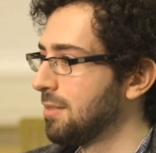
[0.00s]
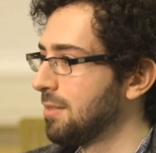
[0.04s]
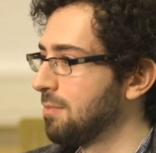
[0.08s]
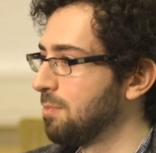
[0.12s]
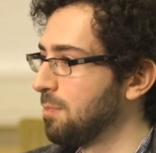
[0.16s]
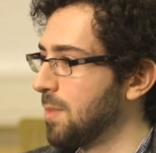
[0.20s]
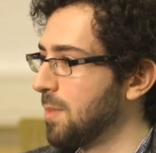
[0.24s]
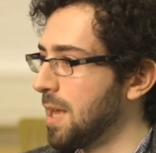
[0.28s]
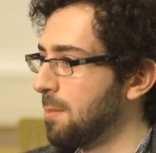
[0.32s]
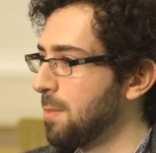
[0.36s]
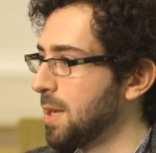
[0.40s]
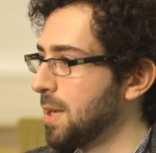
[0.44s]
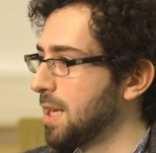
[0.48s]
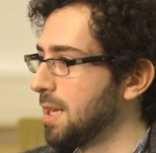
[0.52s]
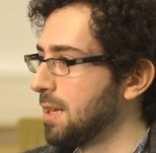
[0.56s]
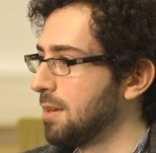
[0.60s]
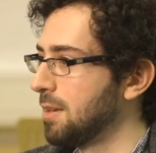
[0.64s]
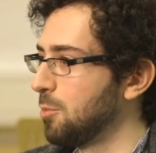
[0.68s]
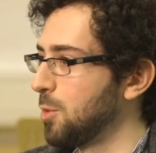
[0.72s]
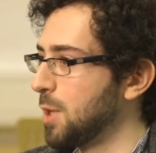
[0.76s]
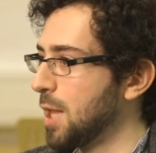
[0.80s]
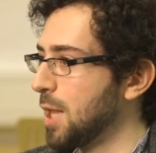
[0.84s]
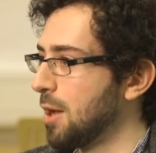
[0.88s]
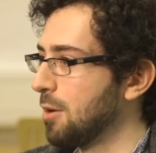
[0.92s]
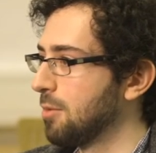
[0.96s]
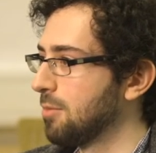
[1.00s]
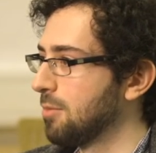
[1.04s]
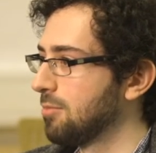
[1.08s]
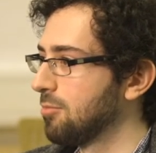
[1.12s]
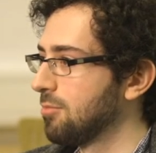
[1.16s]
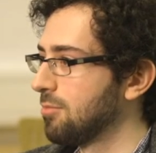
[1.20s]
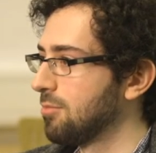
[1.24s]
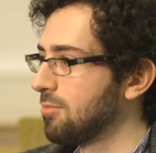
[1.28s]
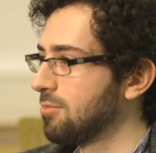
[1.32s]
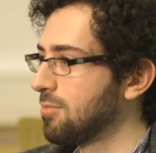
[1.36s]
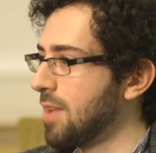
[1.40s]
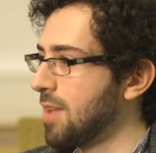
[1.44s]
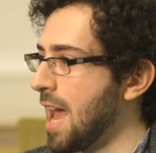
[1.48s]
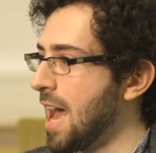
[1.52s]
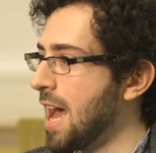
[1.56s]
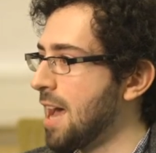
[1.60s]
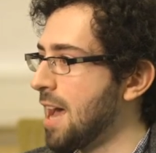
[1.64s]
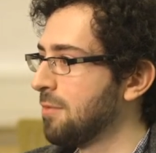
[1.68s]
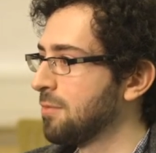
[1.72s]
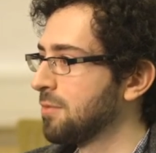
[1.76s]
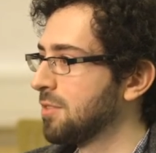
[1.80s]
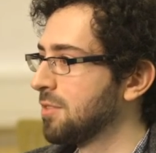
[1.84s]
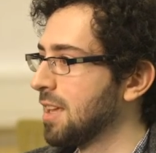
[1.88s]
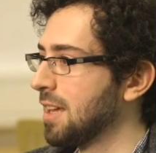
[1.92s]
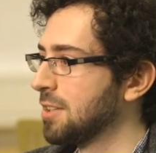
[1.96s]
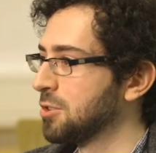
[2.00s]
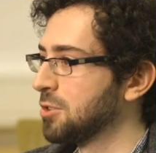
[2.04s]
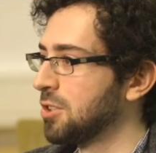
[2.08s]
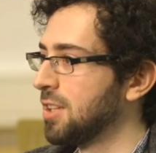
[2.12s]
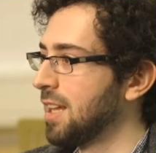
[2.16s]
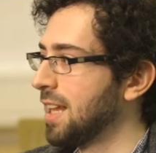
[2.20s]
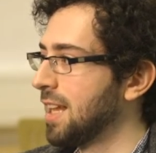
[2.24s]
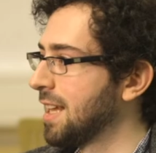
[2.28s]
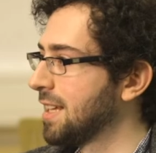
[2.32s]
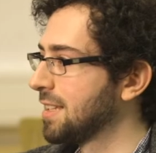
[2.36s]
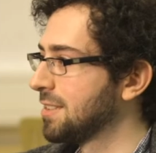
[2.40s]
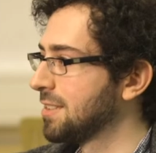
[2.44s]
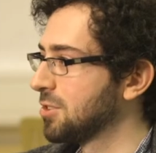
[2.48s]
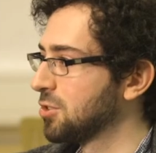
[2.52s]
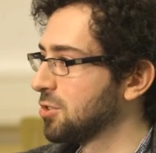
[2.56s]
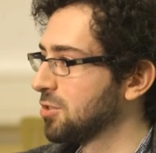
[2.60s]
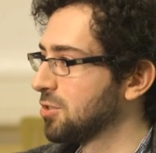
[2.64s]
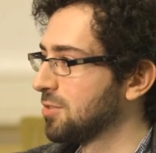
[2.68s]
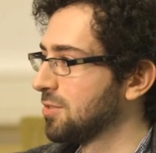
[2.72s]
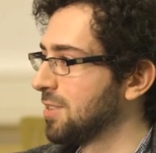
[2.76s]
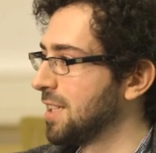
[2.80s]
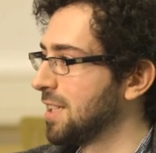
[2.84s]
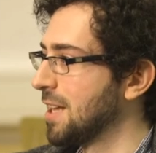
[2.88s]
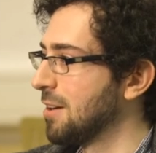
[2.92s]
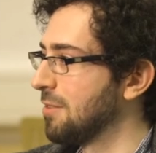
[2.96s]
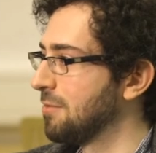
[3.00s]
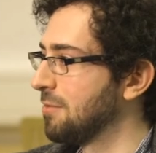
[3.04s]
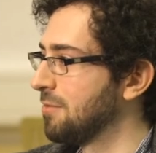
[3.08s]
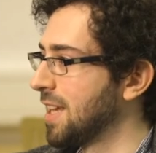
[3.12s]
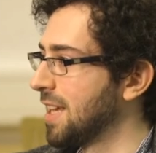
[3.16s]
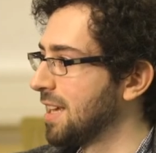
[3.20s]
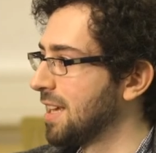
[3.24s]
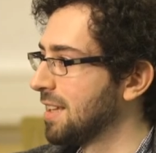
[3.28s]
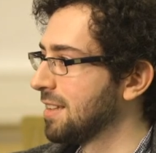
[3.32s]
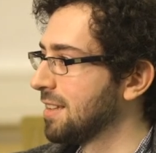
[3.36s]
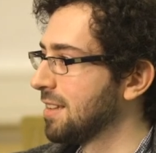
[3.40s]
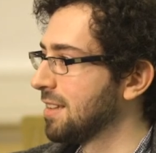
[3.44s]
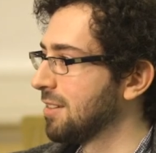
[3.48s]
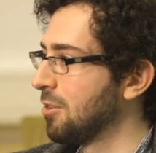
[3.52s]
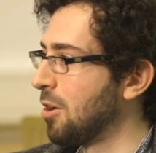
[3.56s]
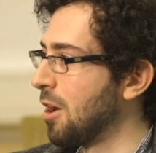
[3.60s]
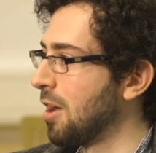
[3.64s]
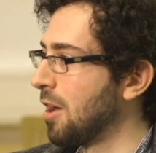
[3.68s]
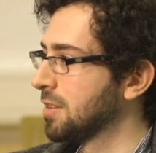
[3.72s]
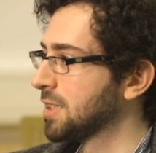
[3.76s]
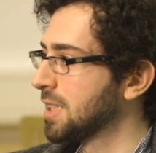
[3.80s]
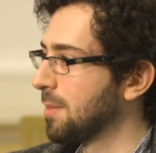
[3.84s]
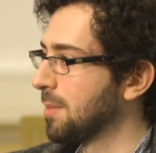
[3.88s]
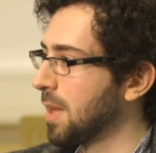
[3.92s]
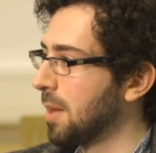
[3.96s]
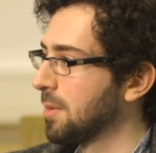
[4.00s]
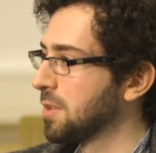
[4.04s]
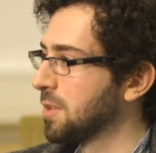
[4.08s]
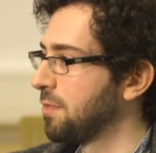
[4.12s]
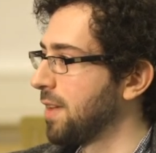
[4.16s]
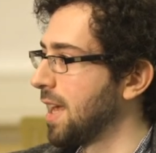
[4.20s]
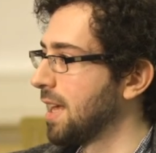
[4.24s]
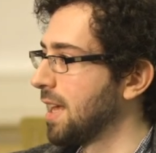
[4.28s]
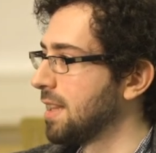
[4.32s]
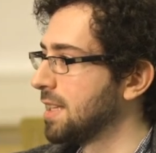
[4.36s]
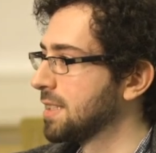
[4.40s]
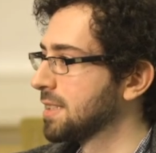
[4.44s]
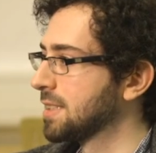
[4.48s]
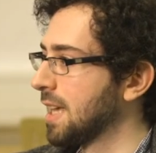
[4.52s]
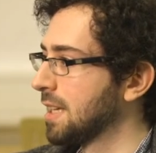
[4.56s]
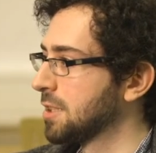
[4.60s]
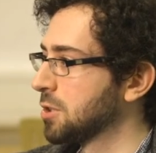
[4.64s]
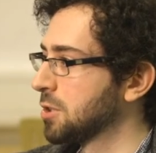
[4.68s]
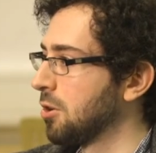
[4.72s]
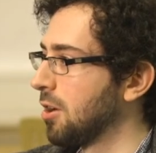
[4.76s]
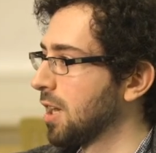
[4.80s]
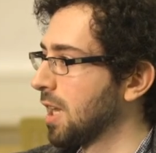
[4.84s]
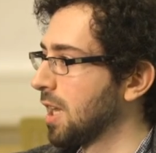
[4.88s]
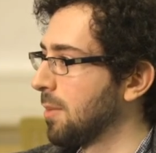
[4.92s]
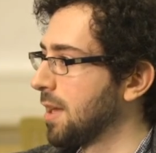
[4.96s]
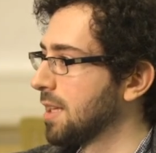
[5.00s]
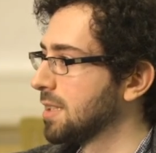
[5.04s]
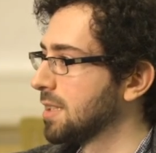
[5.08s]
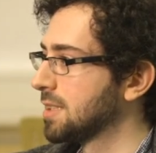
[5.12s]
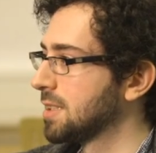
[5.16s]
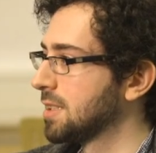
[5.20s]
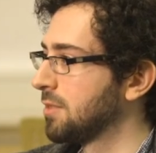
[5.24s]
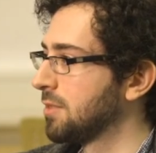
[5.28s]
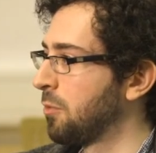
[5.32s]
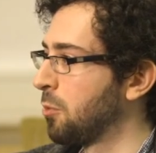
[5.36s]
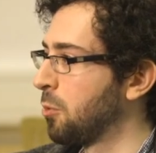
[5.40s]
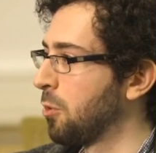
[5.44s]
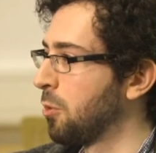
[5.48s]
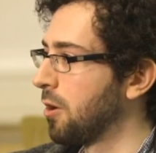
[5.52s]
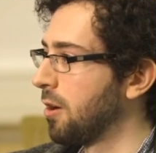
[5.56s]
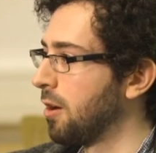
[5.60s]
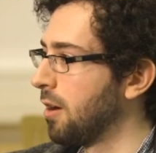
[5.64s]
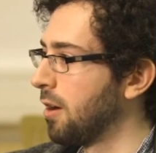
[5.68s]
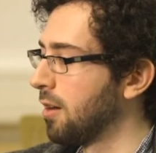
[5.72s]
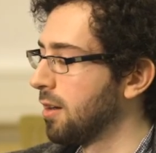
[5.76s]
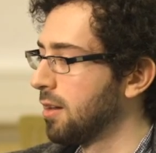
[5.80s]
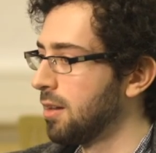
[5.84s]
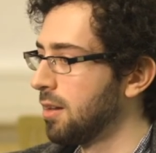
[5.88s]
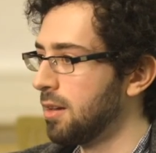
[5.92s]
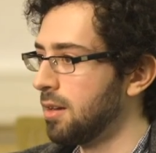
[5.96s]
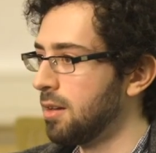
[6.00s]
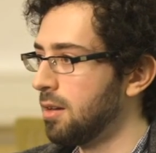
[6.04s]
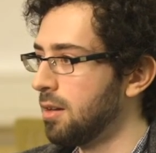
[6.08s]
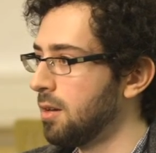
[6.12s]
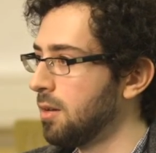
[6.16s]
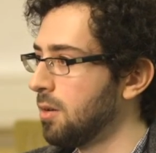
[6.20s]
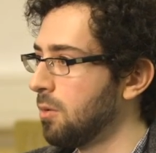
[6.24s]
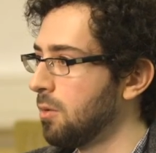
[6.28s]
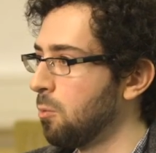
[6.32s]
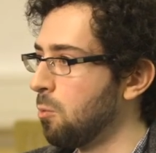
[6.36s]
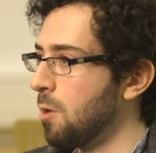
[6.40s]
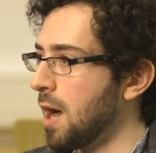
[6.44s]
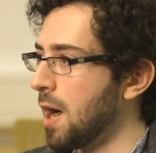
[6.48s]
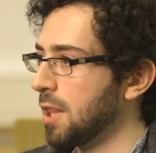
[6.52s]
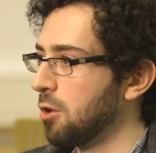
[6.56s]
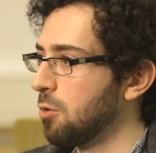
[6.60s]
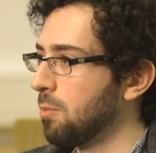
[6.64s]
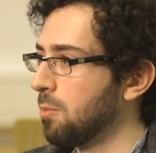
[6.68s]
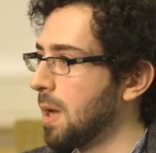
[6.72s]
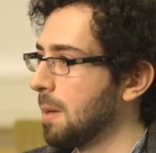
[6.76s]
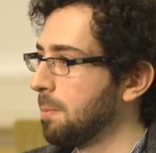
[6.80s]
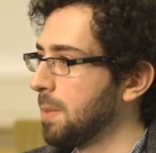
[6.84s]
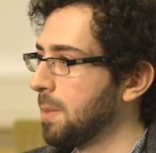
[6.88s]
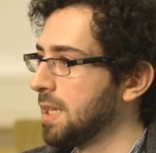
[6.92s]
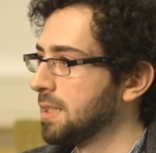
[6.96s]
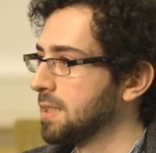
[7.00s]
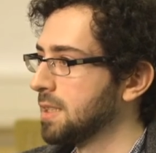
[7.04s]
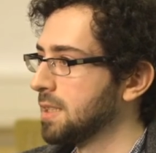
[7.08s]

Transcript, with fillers: maybe you know half dozen ish you know vague uh, sometimes vaguely sketched arguments for why there might be